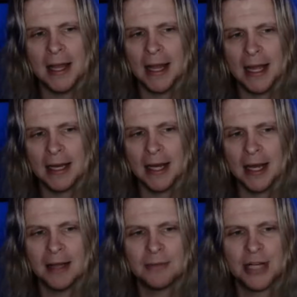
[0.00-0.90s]
and
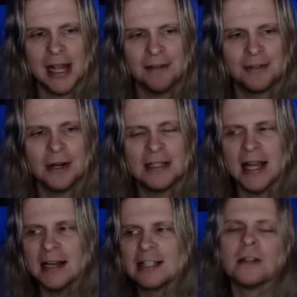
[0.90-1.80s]
MJF, he's
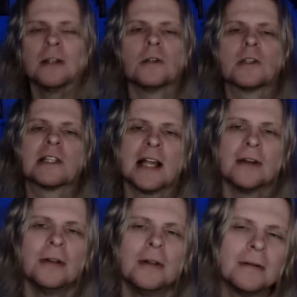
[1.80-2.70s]
got a little
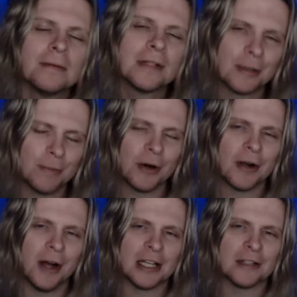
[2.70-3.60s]
subtle
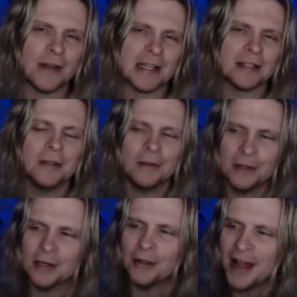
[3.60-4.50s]
smirk on his face, a
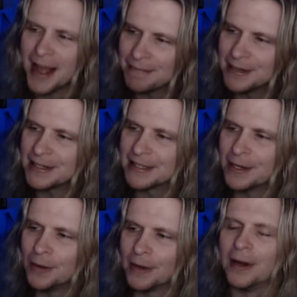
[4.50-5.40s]
little happiness
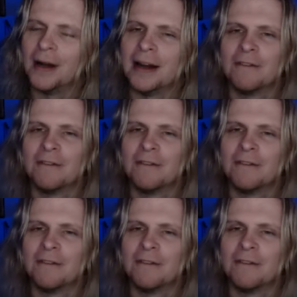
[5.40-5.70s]
going on.